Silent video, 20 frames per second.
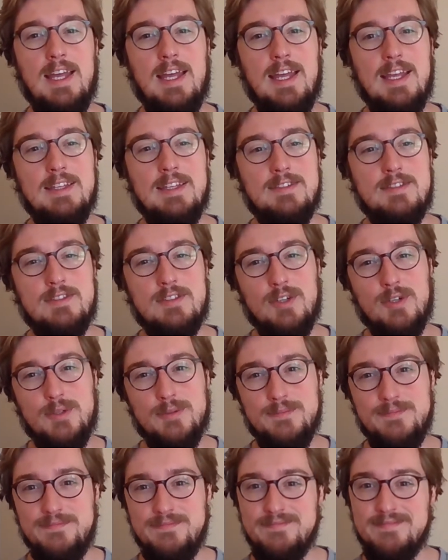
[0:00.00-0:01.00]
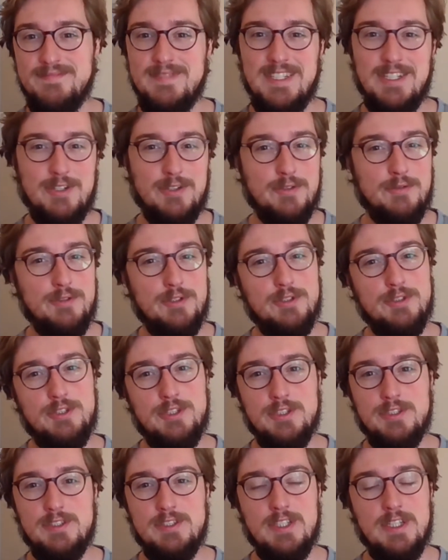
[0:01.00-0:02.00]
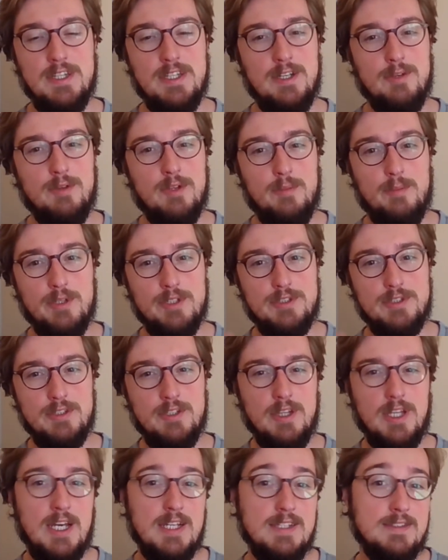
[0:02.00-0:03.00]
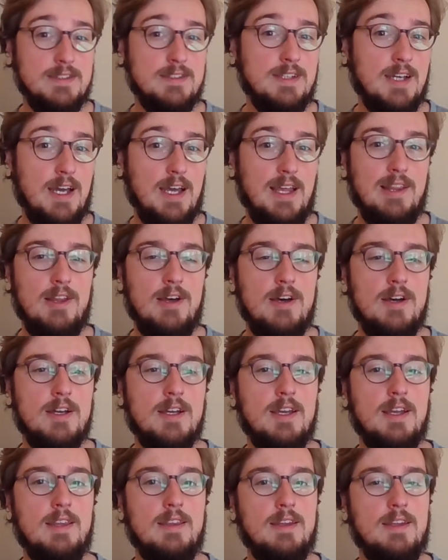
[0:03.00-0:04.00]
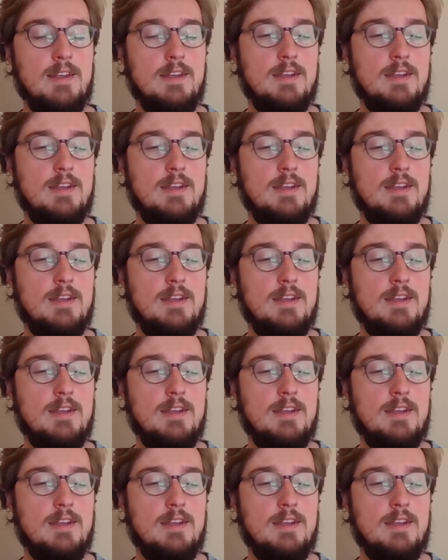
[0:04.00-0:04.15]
So, if you're just sitting there with a bunch of lines of dialogue and then